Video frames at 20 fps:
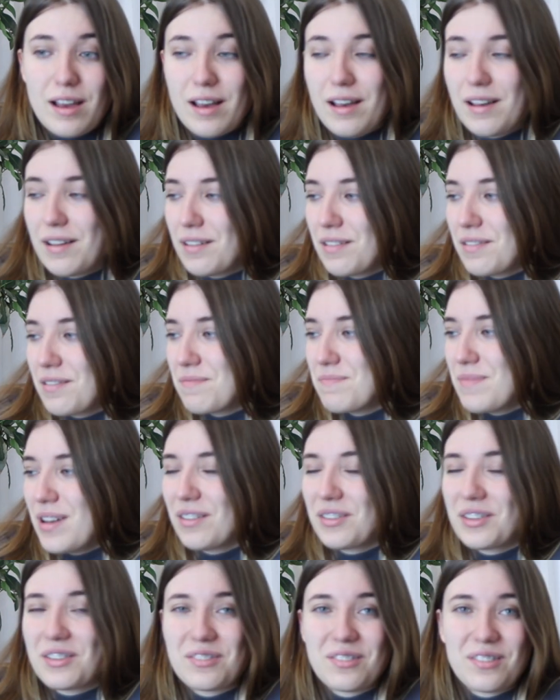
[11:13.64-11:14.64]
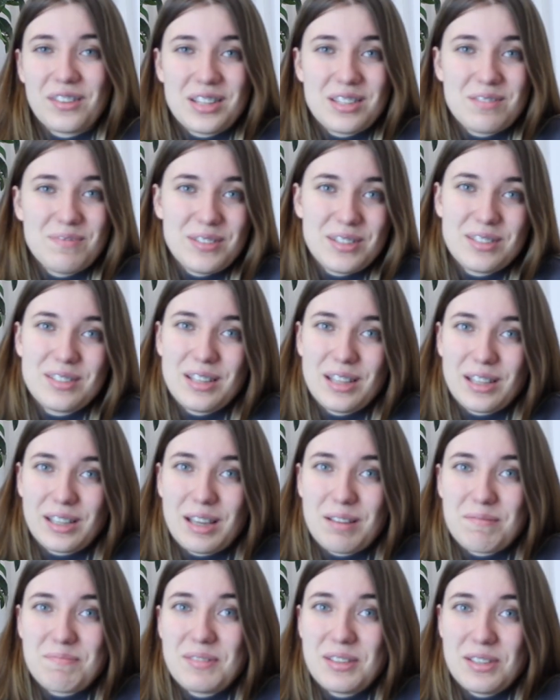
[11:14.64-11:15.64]
a Merry Christmas and
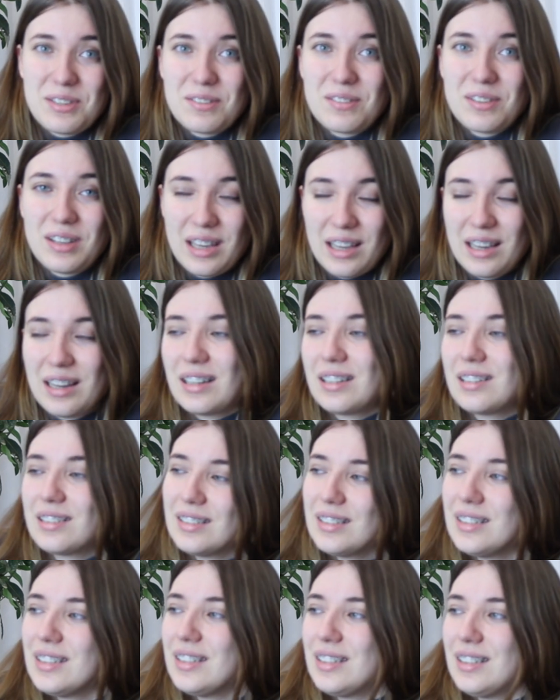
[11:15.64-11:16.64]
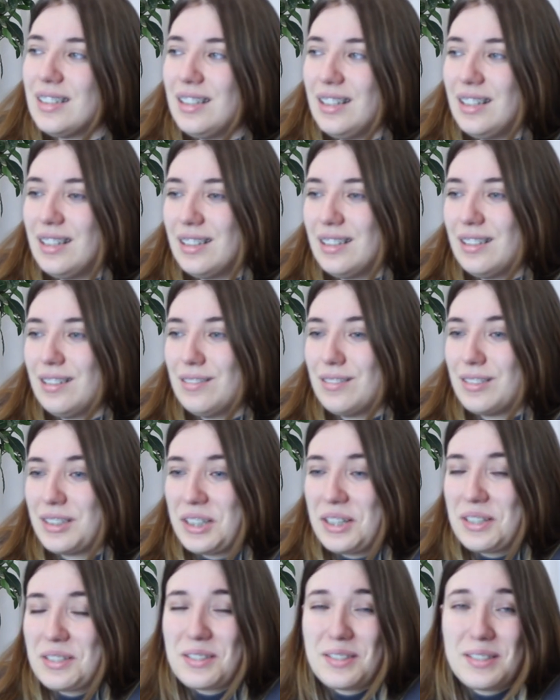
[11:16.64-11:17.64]
Happy New Year. And
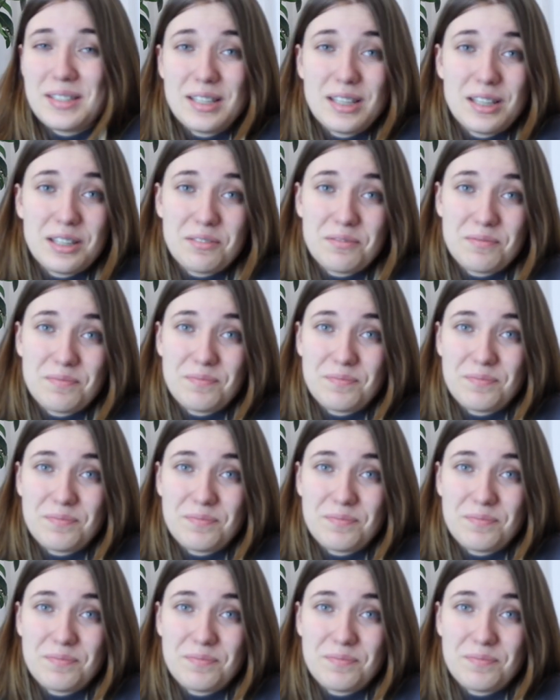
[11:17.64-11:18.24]
yeah, see ya.